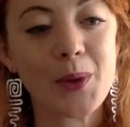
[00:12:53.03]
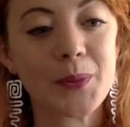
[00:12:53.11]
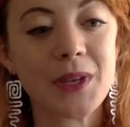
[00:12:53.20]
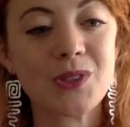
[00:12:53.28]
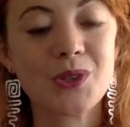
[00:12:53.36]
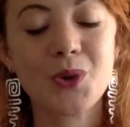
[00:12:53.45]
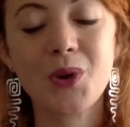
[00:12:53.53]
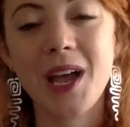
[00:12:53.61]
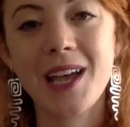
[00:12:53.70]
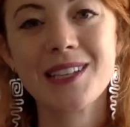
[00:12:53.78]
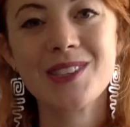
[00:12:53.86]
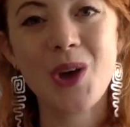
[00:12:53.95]
So
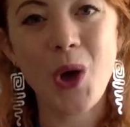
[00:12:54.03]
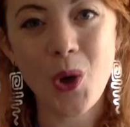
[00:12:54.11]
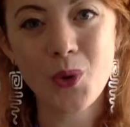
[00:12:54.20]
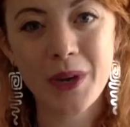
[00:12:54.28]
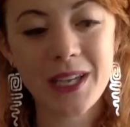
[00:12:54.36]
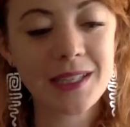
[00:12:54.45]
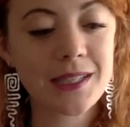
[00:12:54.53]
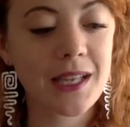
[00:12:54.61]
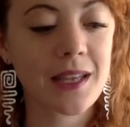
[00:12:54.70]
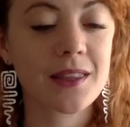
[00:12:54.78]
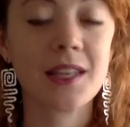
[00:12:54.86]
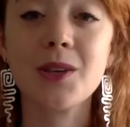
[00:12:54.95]
as always, I
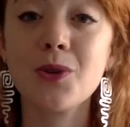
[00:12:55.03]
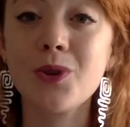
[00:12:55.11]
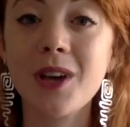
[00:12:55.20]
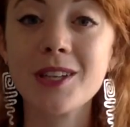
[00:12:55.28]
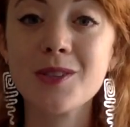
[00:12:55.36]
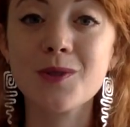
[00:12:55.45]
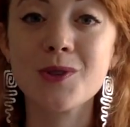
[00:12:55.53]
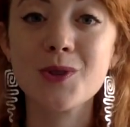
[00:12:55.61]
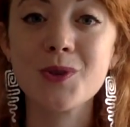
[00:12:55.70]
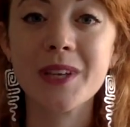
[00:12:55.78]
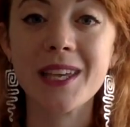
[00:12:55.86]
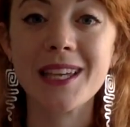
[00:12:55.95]
thank you guys for
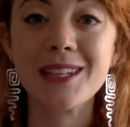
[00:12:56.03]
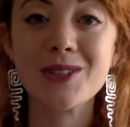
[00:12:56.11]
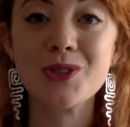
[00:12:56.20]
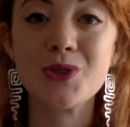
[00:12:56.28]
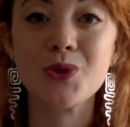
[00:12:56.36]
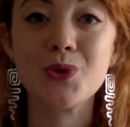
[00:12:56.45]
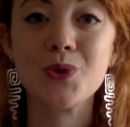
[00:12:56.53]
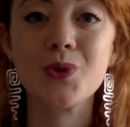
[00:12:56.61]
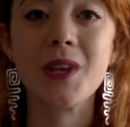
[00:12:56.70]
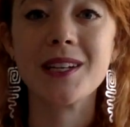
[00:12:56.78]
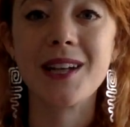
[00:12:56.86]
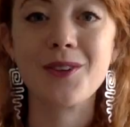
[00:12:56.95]
tuning in to
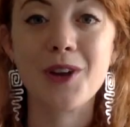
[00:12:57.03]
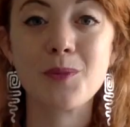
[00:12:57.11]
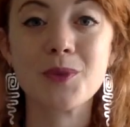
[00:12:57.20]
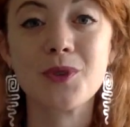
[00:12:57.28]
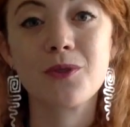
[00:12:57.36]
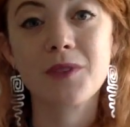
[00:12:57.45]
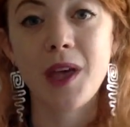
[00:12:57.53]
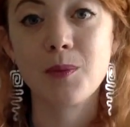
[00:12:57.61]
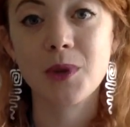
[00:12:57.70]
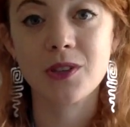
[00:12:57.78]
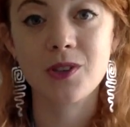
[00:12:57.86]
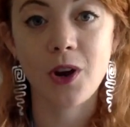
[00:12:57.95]
yet another episode of Cap
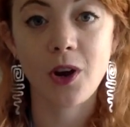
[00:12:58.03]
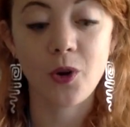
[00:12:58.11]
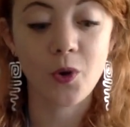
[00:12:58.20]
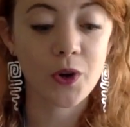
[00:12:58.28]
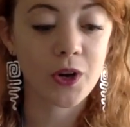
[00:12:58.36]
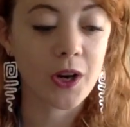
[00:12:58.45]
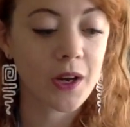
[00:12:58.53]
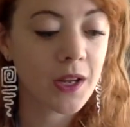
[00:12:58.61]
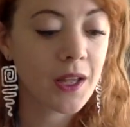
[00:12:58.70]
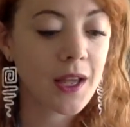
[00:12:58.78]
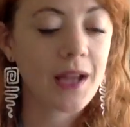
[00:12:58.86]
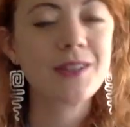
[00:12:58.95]
Kids Art Corner.
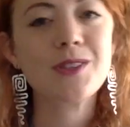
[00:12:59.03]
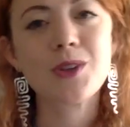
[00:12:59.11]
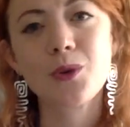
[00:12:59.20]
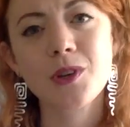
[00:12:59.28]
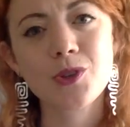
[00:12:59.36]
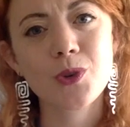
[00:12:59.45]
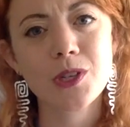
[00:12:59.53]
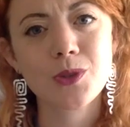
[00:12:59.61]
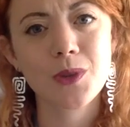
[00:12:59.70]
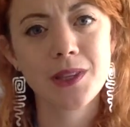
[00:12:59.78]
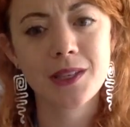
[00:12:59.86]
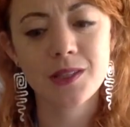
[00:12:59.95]
I so enjoy
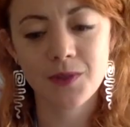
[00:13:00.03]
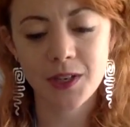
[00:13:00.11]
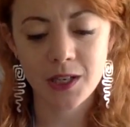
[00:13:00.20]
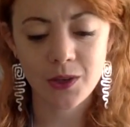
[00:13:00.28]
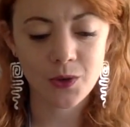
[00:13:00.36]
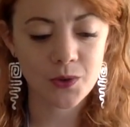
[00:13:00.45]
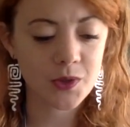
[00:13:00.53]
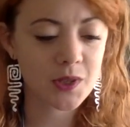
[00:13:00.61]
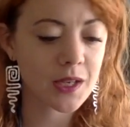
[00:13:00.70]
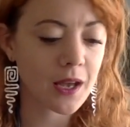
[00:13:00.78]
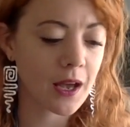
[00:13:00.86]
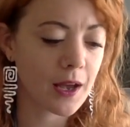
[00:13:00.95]
doing these videos.
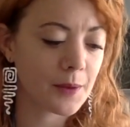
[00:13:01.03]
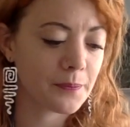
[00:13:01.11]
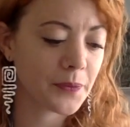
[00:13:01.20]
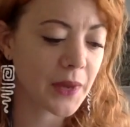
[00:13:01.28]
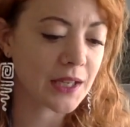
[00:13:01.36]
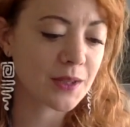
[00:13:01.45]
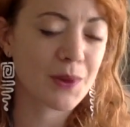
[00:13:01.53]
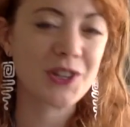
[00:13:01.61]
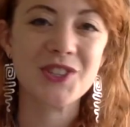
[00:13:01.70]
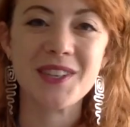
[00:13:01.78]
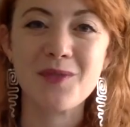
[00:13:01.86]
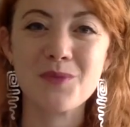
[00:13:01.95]
As much
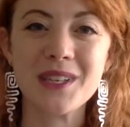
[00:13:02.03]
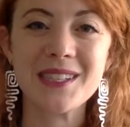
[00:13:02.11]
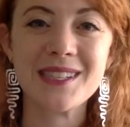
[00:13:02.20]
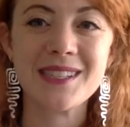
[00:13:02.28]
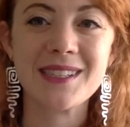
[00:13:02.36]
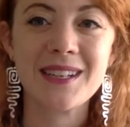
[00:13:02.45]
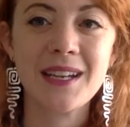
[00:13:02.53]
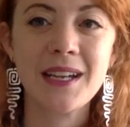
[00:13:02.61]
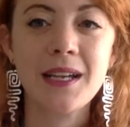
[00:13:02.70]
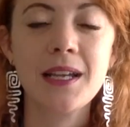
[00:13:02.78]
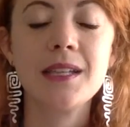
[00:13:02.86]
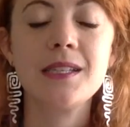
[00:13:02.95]
as I miss
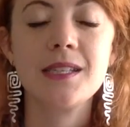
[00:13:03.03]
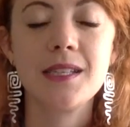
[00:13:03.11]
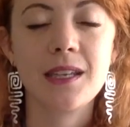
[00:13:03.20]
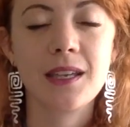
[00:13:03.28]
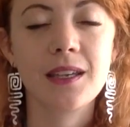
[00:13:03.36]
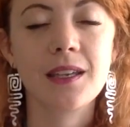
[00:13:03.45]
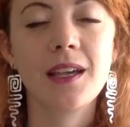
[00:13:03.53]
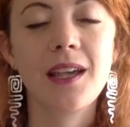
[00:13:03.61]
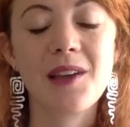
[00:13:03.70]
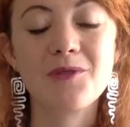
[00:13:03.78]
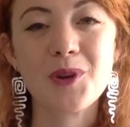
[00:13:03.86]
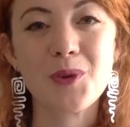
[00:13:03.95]
seeing
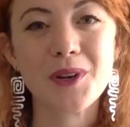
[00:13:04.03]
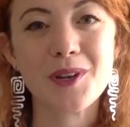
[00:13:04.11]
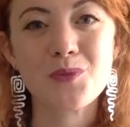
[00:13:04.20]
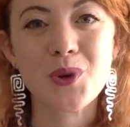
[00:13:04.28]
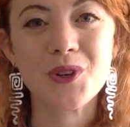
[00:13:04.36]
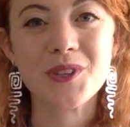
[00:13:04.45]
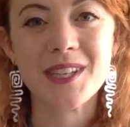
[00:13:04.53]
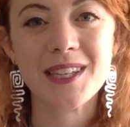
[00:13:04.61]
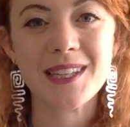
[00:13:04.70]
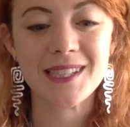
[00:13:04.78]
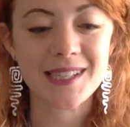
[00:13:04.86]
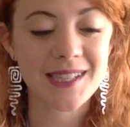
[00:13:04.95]
everyone in person,
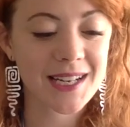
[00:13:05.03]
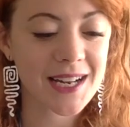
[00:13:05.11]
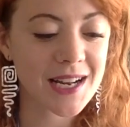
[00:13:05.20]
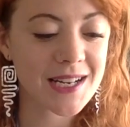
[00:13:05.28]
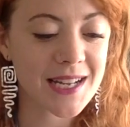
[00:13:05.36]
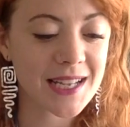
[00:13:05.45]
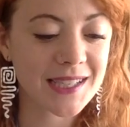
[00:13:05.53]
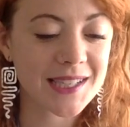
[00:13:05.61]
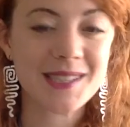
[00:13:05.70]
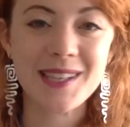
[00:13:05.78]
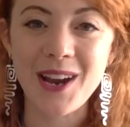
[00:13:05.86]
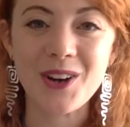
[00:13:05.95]
isn't
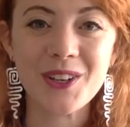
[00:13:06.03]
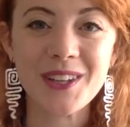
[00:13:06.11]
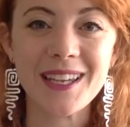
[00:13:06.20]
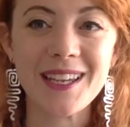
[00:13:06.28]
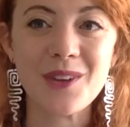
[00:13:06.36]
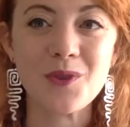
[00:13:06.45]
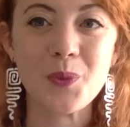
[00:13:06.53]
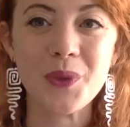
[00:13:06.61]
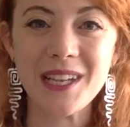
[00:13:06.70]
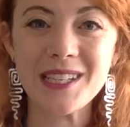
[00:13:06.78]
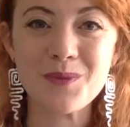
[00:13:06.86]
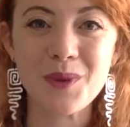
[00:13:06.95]
necessarily a
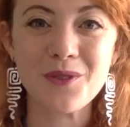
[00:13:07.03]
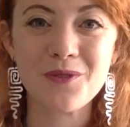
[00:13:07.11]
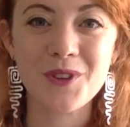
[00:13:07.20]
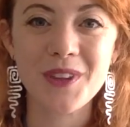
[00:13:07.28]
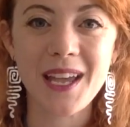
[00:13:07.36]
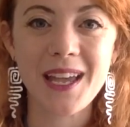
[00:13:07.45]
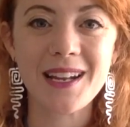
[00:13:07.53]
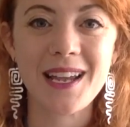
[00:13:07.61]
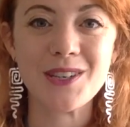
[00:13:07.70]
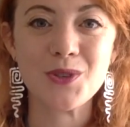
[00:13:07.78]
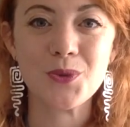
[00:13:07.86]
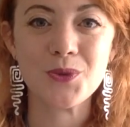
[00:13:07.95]
replacement for that. I
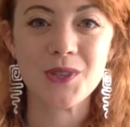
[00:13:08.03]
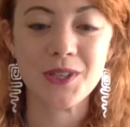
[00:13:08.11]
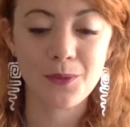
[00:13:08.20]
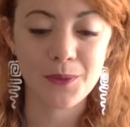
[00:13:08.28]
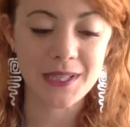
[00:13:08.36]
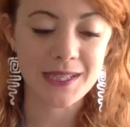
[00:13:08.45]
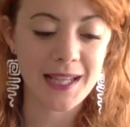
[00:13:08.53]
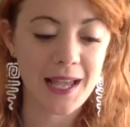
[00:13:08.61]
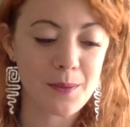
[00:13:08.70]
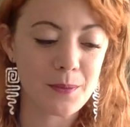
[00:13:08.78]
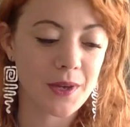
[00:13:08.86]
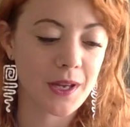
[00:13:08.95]
do still miss
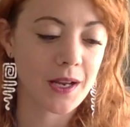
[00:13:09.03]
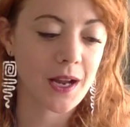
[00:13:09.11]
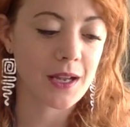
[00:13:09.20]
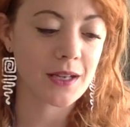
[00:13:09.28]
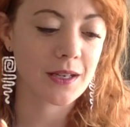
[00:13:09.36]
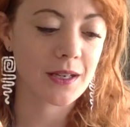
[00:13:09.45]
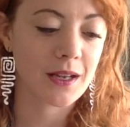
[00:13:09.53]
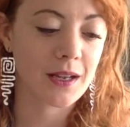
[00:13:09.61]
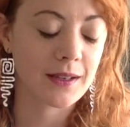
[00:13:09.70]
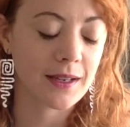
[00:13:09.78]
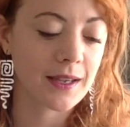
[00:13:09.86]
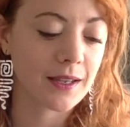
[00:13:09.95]
that, but I
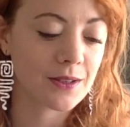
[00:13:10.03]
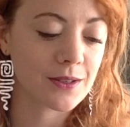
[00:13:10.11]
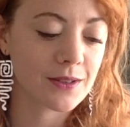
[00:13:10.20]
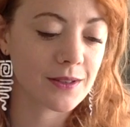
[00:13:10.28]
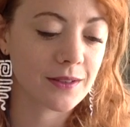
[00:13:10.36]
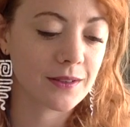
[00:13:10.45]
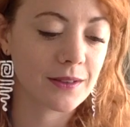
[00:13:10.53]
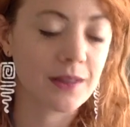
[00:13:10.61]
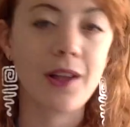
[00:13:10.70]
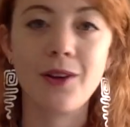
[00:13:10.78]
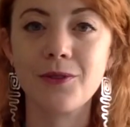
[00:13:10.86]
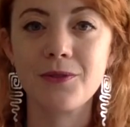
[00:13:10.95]

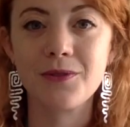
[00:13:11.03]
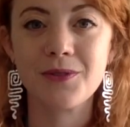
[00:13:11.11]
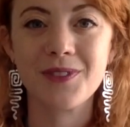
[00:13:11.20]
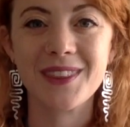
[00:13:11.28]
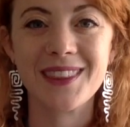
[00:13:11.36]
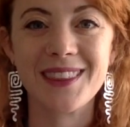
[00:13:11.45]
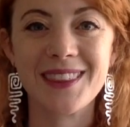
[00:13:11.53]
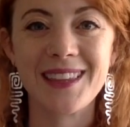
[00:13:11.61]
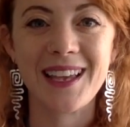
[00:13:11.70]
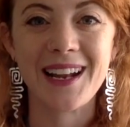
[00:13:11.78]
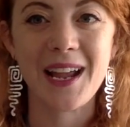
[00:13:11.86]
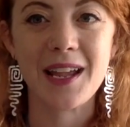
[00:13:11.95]
love
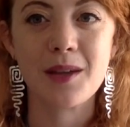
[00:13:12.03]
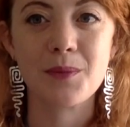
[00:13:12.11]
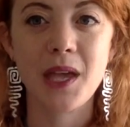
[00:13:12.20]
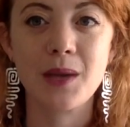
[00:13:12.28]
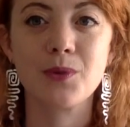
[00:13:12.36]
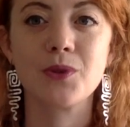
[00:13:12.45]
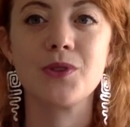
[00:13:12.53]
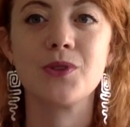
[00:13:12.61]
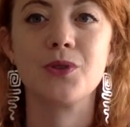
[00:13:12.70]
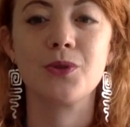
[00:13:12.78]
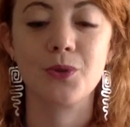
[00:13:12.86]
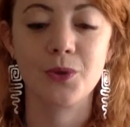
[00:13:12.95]
that I am able
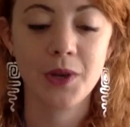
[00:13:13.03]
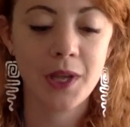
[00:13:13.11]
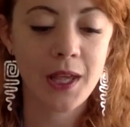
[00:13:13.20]
to